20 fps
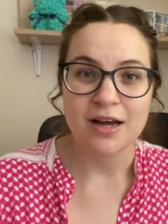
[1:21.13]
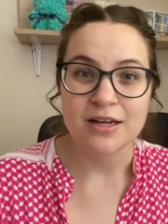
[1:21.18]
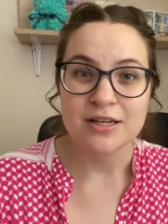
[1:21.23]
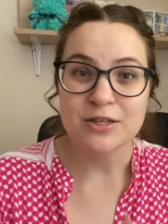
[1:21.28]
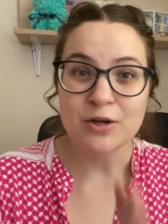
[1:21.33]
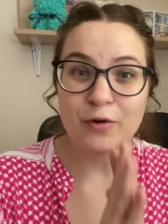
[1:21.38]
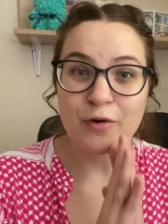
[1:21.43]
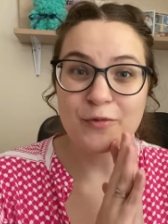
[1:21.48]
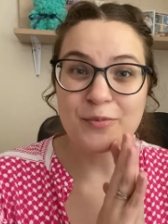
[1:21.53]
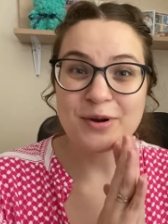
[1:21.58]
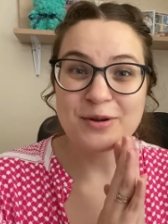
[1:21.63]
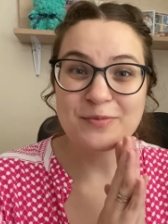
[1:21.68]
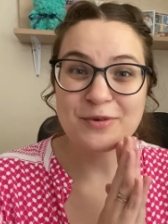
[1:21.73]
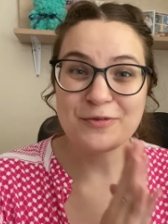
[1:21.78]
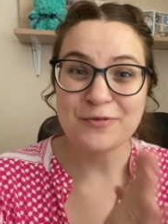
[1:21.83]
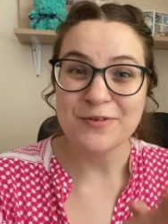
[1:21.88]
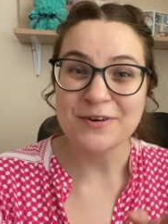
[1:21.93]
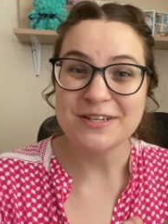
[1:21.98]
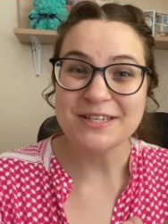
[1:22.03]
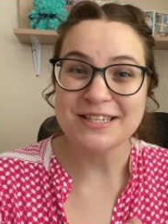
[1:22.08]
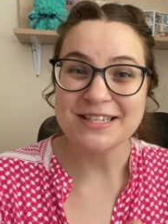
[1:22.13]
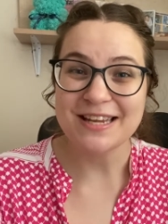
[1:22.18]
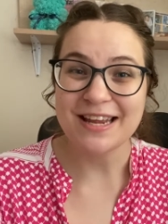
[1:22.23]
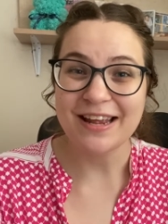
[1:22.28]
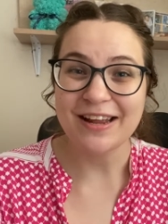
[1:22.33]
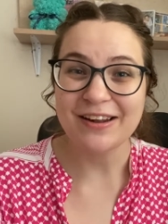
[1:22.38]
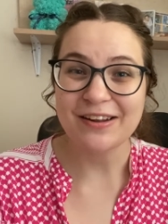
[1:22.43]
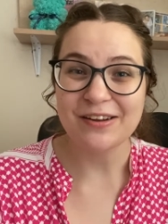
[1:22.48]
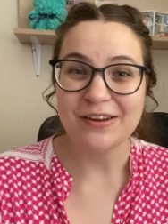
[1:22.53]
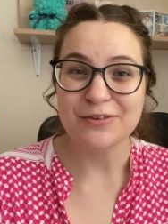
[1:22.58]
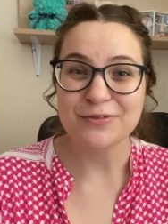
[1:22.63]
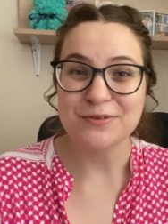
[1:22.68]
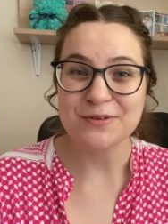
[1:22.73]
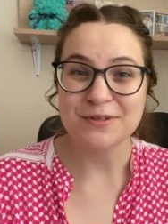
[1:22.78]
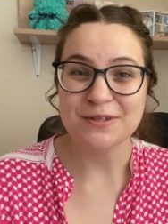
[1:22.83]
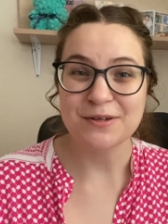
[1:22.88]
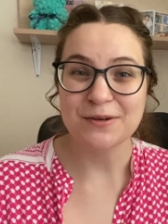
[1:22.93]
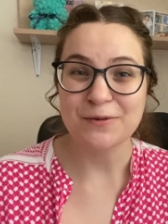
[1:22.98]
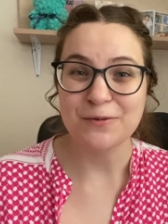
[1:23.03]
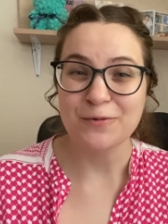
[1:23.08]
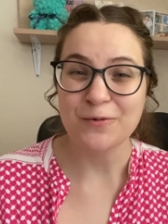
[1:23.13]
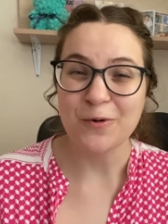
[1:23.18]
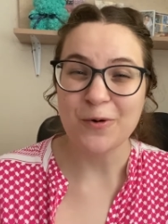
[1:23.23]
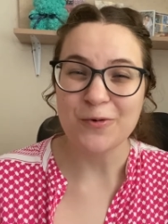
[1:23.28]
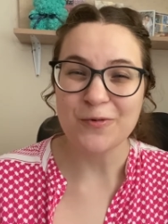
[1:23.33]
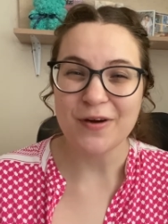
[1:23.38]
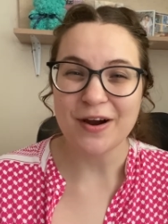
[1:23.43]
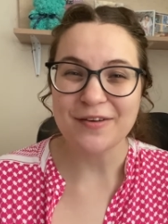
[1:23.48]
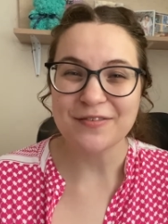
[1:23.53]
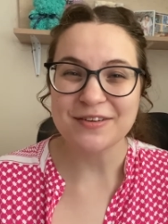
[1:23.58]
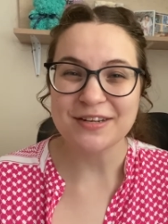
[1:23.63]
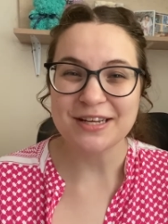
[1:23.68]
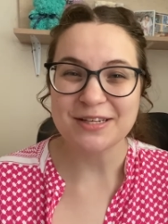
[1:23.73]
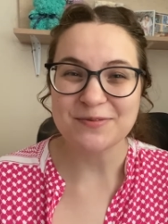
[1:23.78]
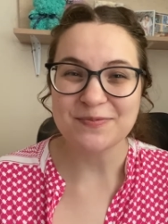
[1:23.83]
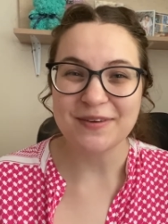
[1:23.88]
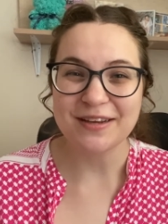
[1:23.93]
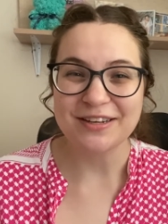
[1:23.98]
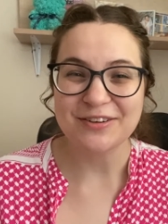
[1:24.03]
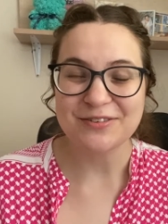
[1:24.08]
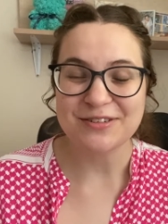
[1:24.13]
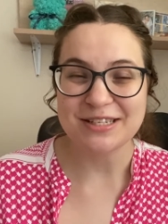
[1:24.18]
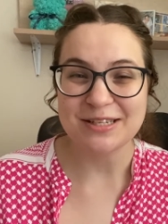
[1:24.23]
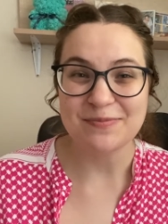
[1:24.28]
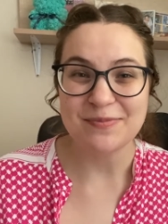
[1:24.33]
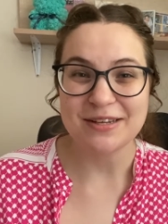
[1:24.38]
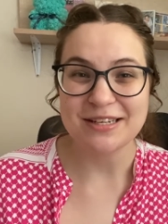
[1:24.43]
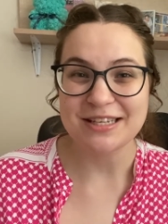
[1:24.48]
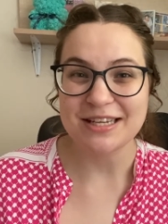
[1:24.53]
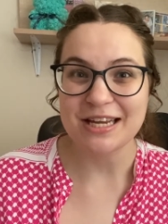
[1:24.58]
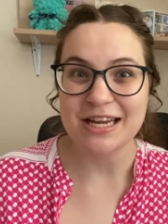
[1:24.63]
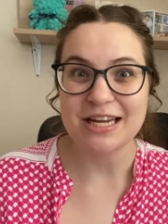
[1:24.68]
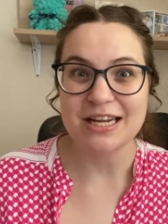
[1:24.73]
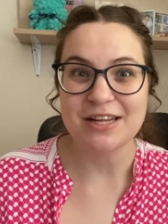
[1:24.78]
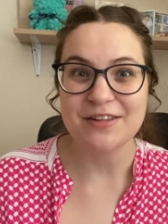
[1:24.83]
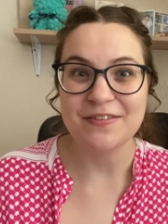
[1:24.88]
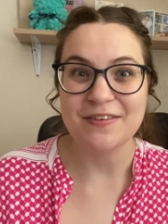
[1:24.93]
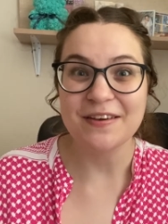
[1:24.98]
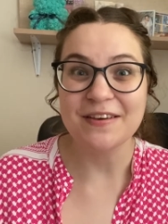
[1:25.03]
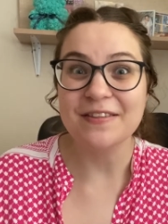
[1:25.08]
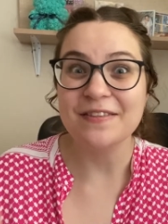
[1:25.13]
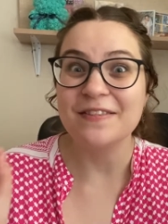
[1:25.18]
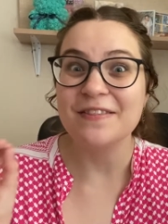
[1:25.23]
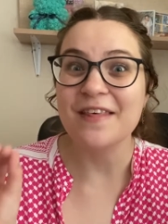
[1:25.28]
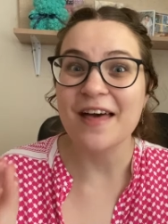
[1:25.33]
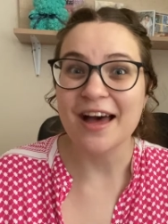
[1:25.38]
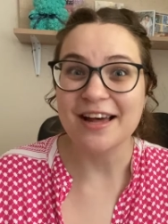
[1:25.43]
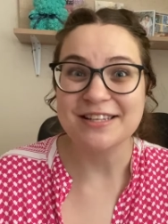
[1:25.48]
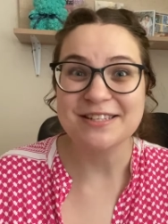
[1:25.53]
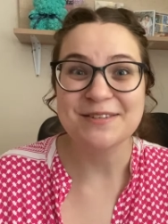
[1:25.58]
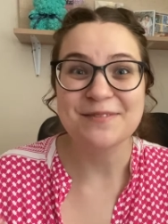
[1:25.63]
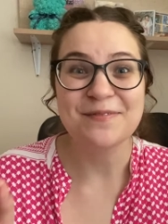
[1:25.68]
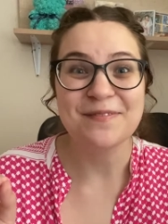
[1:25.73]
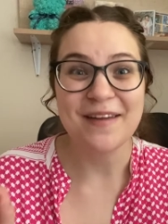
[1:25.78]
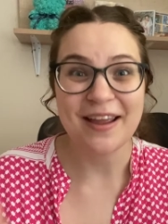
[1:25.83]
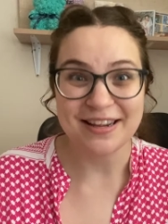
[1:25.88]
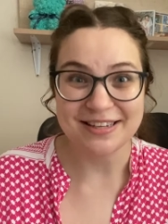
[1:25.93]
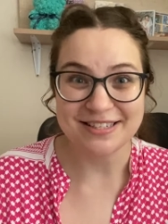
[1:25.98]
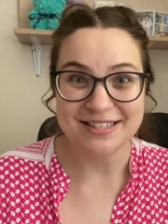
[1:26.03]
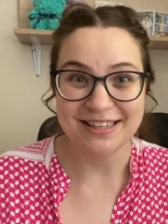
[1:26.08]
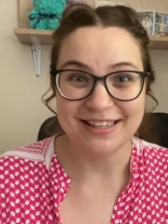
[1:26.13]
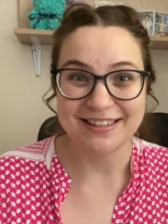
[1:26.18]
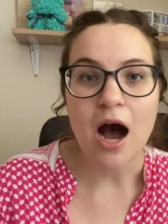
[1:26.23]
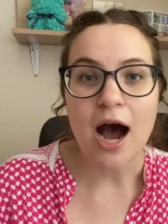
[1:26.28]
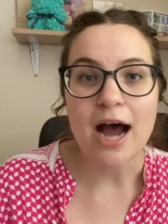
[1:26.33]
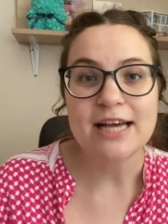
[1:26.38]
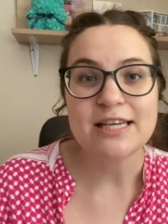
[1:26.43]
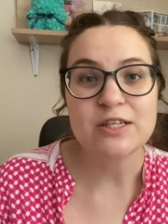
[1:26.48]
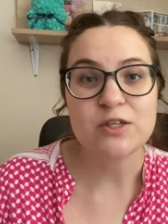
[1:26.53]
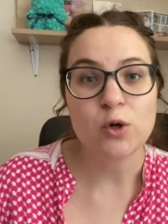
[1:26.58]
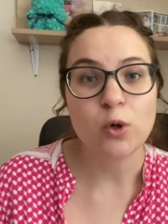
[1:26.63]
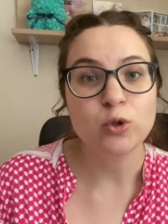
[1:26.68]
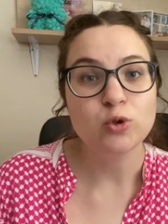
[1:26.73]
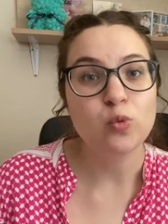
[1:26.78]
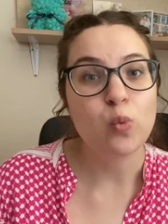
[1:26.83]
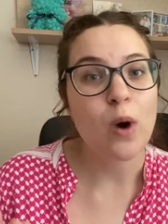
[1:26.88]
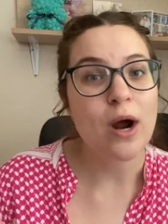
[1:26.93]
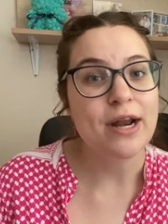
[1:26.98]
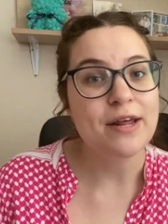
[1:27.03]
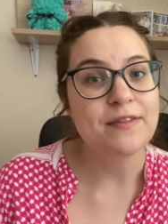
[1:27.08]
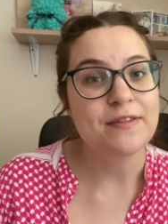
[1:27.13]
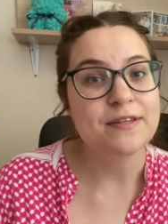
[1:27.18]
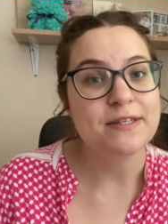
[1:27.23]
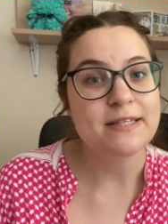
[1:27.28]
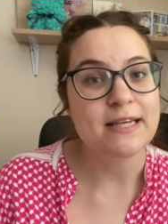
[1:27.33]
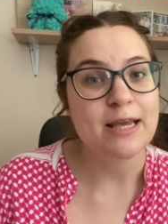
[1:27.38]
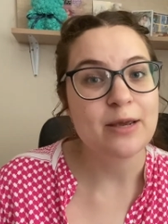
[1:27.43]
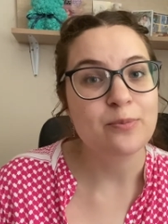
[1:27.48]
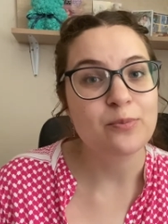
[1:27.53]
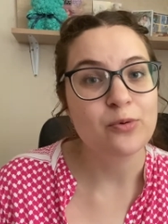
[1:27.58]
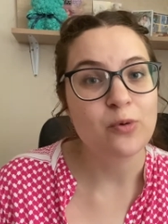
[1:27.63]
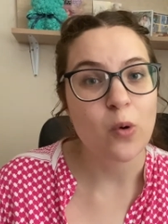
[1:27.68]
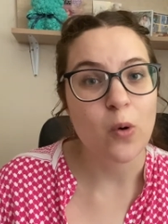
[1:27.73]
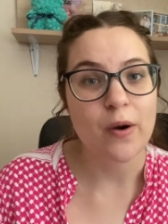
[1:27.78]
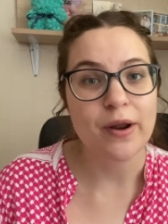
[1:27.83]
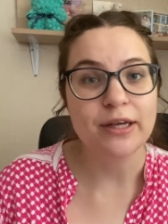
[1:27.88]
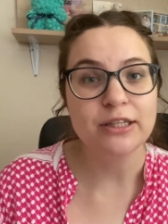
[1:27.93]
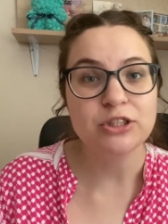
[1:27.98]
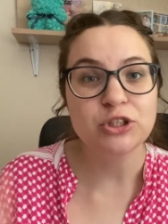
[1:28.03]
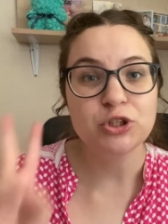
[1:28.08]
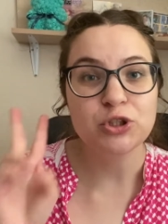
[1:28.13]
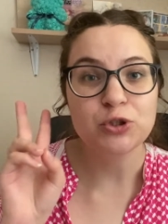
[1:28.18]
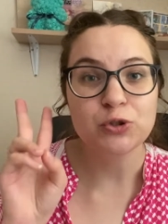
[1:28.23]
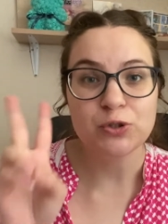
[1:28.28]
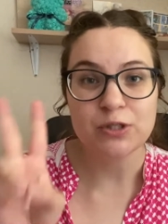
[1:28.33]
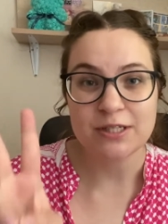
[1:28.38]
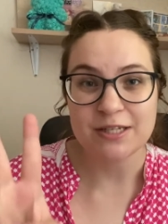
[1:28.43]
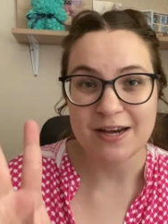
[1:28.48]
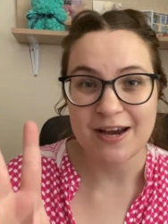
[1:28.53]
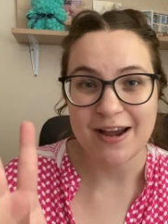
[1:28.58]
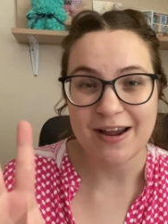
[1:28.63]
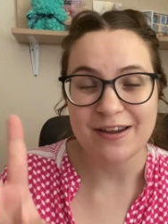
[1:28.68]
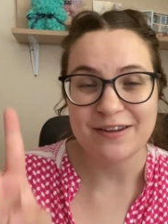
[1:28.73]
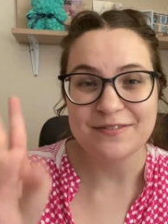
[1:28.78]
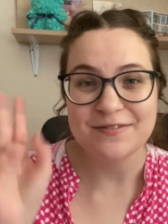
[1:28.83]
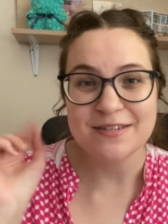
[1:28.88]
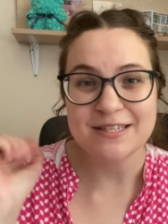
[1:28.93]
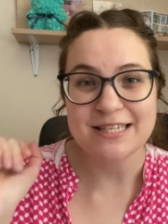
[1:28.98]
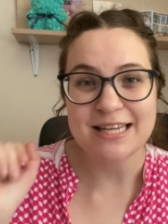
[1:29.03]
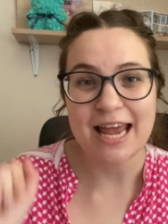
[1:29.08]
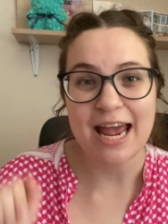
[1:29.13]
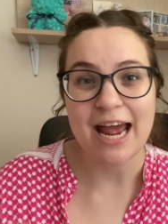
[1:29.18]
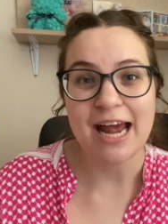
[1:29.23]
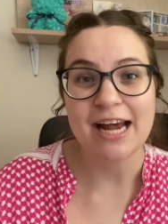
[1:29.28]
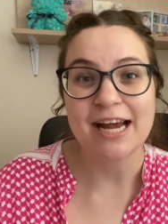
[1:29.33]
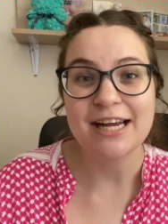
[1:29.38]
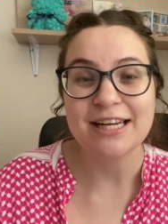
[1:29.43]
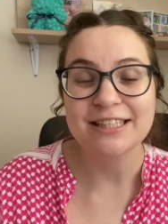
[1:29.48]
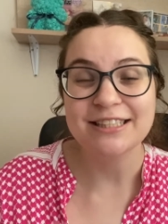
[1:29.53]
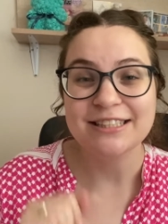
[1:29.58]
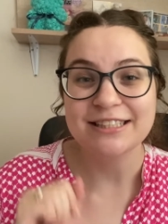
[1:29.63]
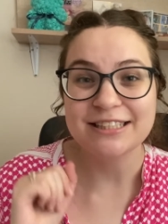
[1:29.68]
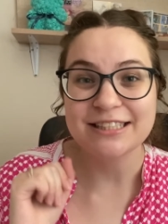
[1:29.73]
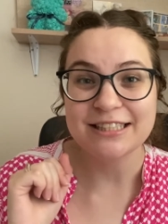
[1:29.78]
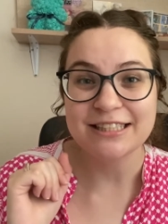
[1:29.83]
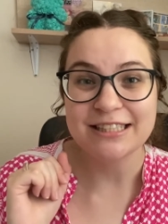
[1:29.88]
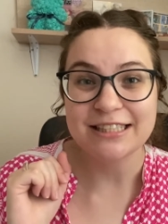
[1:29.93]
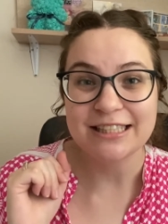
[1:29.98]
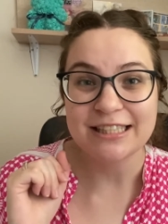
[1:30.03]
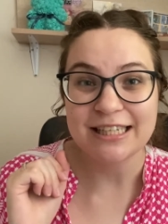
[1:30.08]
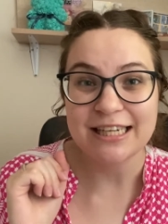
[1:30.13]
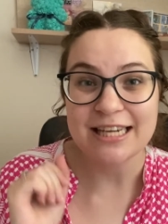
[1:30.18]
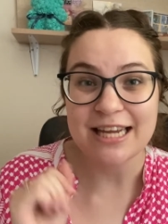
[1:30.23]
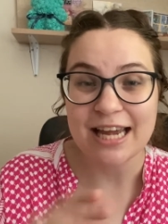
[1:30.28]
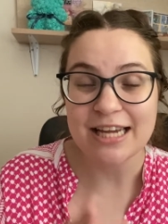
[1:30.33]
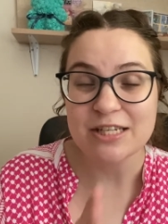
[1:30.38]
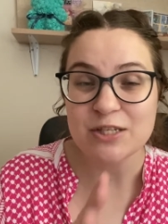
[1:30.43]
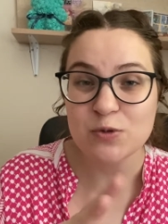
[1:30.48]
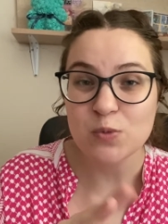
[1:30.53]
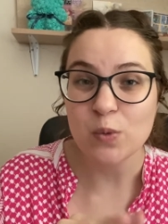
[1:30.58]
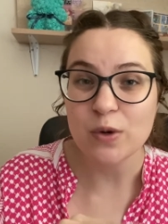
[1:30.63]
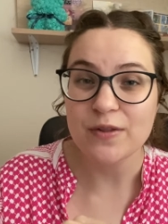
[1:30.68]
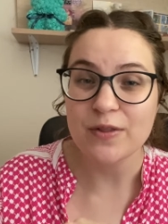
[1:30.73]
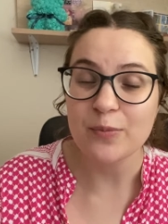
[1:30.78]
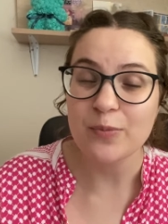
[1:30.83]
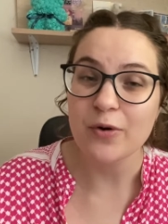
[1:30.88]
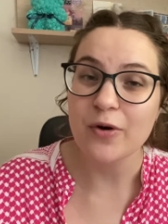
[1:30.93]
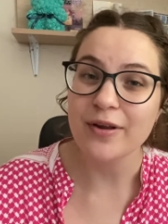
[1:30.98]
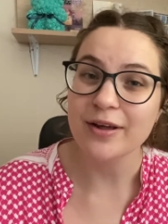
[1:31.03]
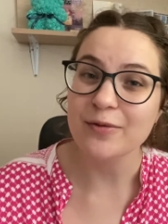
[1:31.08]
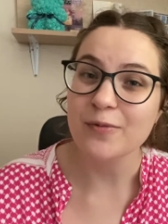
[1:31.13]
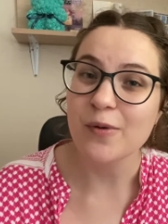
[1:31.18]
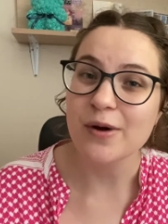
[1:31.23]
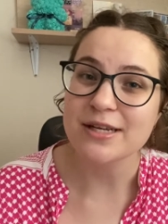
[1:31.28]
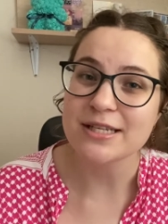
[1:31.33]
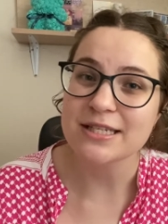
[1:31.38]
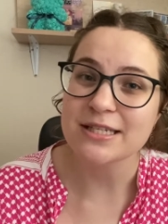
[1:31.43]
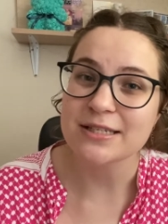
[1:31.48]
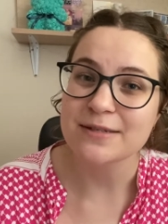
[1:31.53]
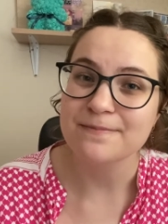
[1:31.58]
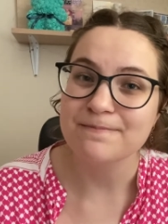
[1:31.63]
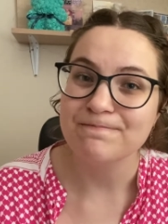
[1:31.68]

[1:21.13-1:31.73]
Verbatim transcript: So I've made my first sale after 4 or 5 days being on TPT and I think that's amazing. I sold one and the same product two times and uh, guess what the product was?